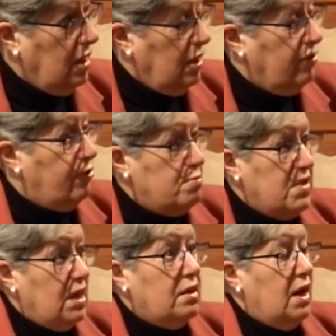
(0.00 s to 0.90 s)
Right. For
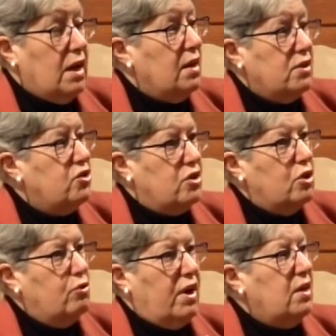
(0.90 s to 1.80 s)
me, that is the
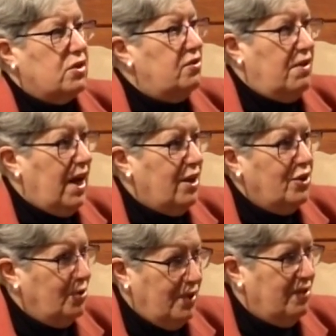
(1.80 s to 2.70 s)
greatest
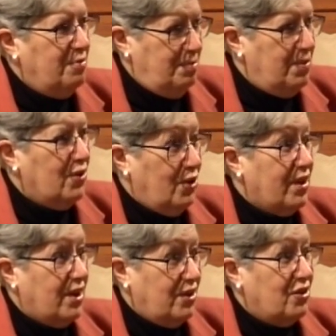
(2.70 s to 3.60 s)
value of
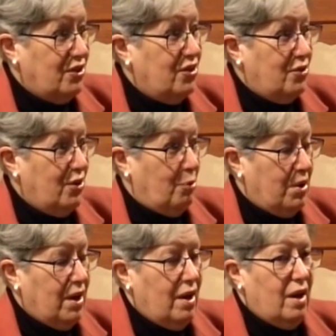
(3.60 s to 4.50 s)
belonging to the group.
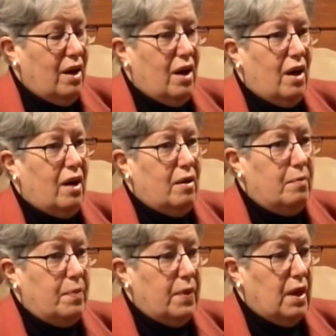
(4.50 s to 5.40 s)

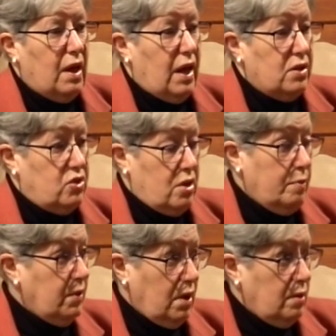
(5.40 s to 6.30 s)
Um, and
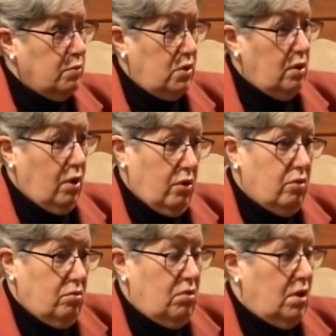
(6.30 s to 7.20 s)
sometimes, you know,
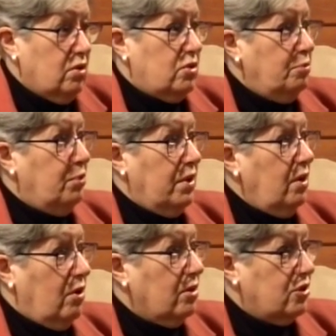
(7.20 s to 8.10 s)
you hear some pretty
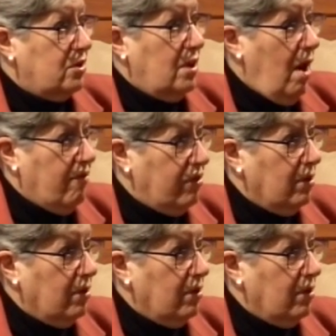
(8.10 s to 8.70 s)
harsh stuff,